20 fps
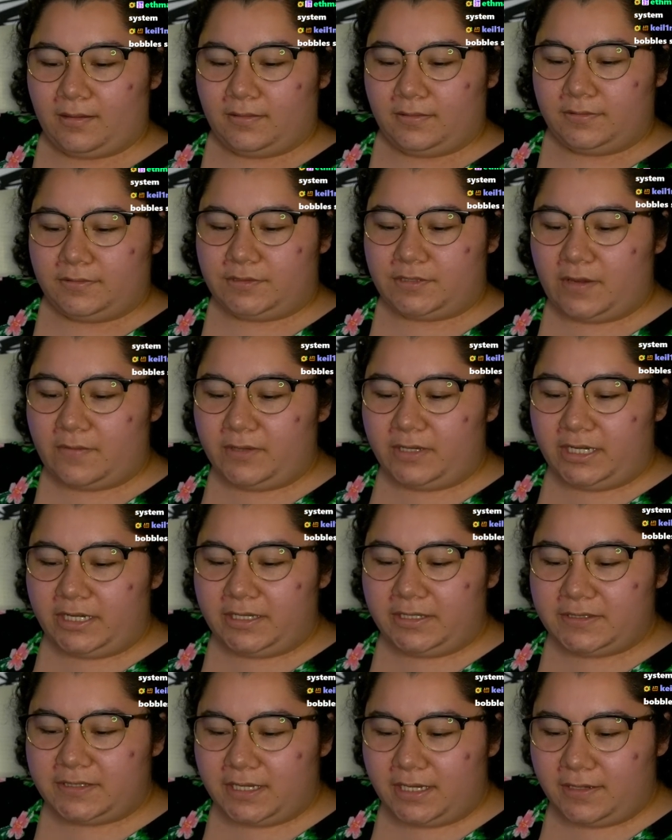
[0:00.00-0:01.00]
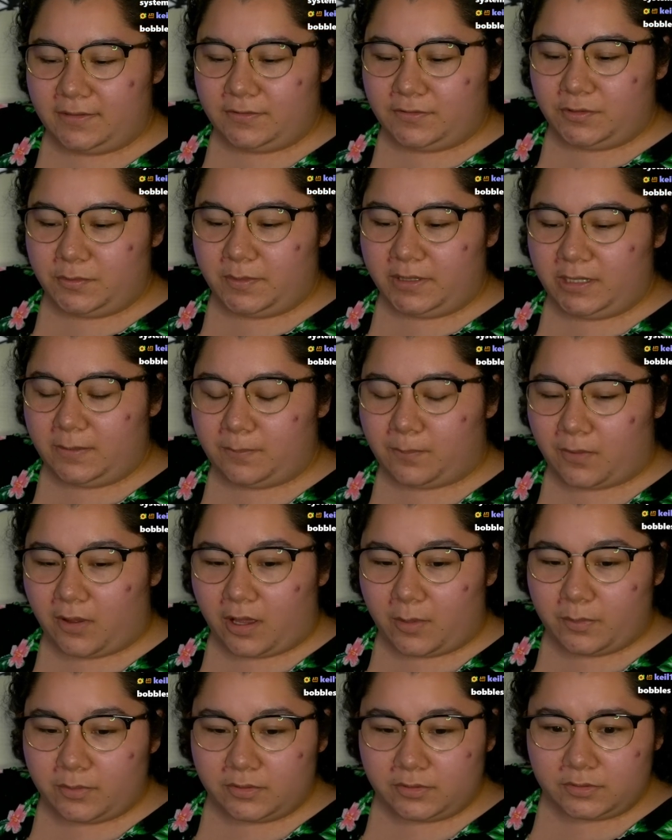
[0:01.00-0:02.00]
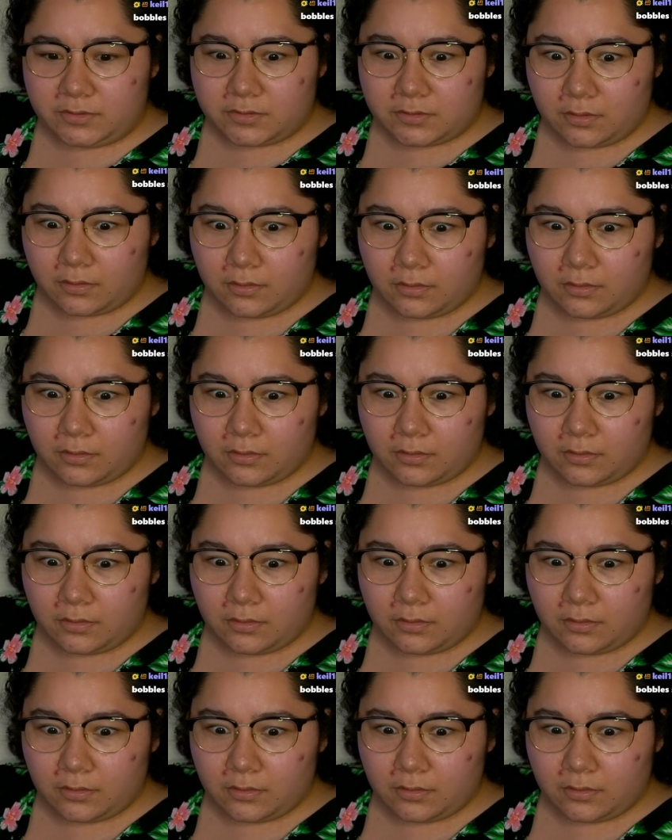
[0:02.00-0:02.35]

7 out of 10, too many baubles?